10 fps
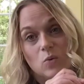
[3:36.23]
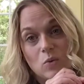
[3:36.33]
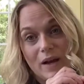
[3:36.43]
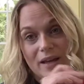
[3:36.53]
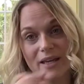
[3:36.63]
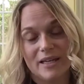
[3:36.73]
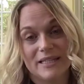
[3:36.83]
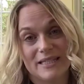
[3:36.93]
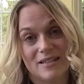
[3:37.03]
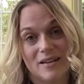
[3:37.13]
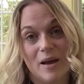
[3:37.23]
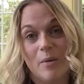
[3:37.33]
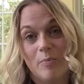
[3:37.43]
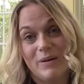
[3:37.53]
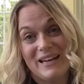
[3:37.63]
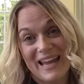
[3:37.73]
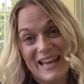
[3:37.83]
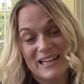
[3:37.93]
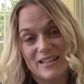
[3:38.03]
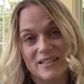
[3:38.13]
rice,
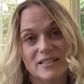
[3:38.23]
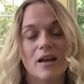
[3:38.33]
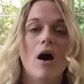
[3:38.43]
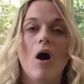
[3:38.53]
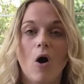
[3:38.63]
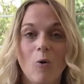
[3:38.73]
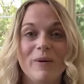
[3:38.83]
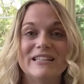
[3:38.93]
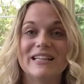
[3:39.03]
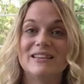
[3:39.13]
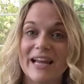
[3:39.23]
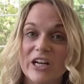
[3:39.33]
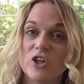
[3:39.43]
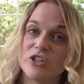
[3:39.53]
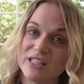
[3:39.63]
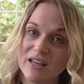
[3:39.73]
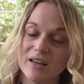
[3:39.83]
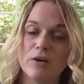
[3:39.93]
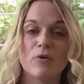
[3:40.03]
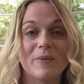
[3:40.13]
bananas, hoping to lighten her
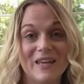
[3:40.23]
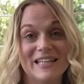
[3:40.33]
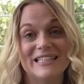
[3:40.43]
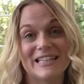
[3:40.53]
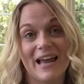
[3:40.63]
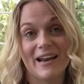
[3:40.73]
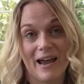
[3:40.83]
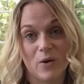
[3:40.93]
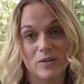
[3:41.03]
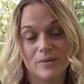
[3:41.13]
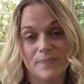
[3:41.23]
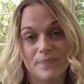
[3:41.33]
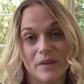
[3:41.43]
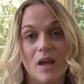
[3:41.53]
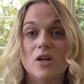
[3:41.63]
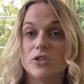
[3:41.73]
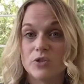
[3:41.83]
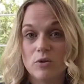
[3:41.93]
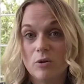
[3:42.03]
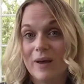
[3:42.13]
skin from the inside out.
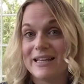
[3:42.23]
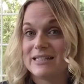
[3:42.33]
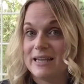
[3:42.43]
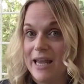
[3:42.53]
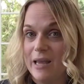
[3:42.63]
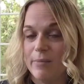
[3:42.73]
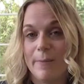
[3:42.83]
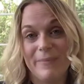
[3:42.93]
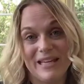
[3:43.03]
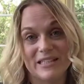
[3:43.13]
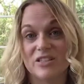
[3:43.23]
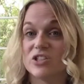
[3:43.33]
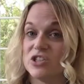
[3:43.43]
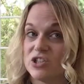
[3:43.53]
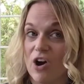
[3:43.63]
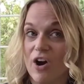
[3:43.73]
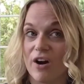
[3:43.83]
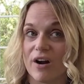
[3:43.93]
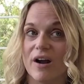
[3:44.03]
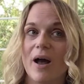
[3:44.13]
Sulwe's name means
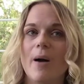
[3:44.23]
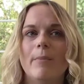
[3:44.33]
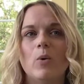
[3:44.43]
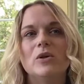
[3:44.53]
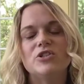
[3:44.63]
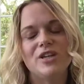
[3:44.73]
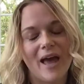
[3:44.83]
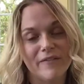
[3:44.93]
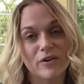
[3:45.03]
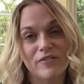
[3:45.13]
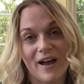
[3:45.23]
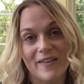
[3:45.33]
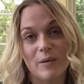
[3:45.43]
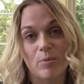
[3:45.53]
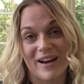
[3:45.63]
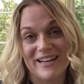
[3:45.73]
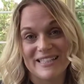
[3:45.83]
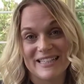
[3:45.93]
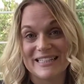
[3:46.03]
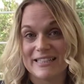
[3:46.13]
star, but will she ever find the
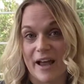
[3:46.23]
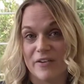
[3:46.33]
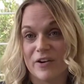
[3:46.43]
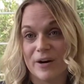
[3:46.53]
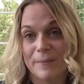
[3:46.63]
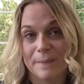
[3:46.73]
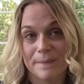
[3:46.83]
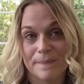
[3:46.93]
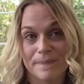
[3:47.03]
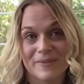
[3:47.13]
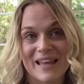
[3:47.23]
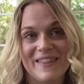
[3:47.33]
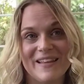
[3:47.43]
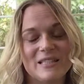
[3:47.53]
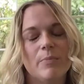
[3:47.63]
brightness inside of her? This